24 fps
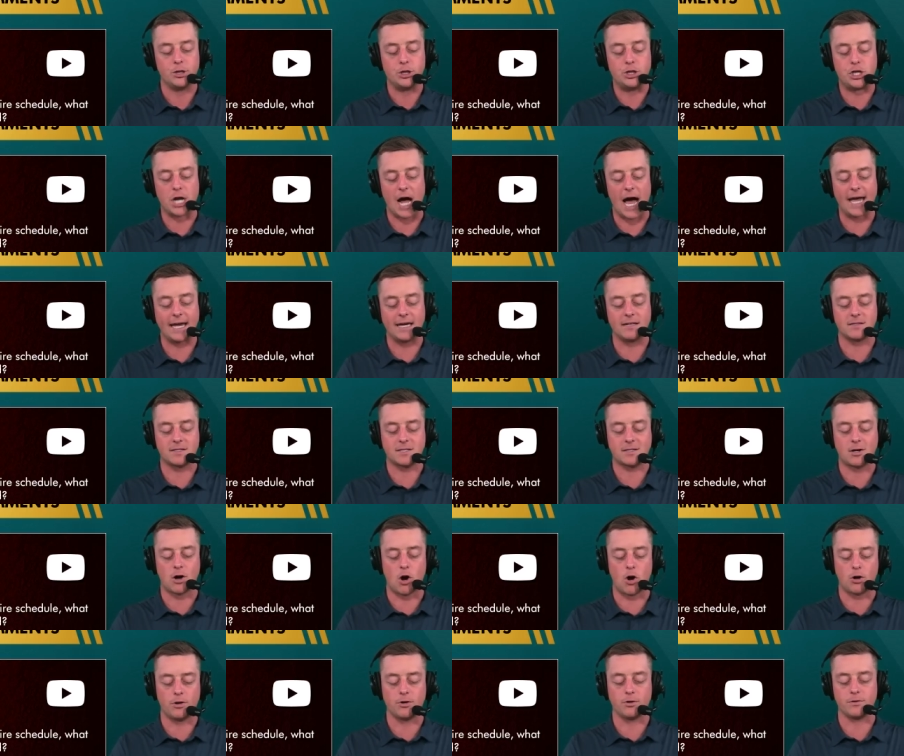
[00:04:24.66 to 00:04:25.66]
Giants,
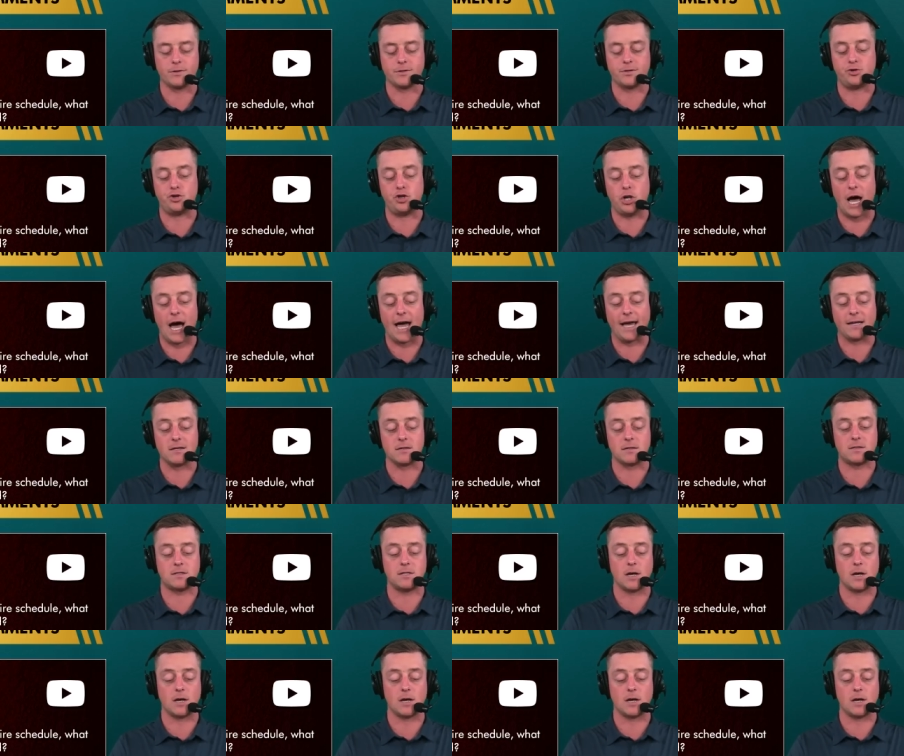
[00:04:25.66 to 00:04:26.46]
Cardinals, Giants.